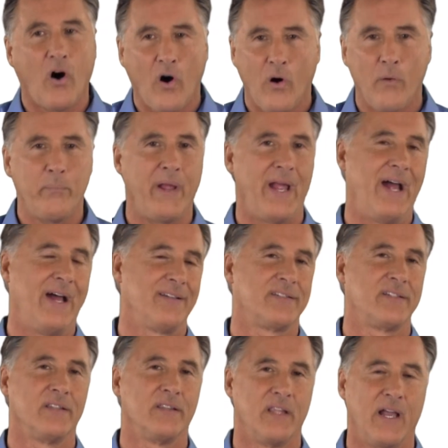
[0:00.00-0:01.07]
all
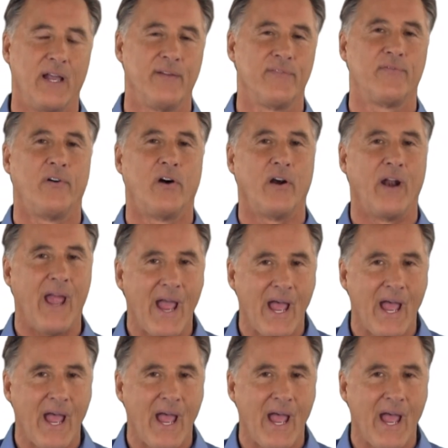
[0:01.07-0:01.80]
paths in life are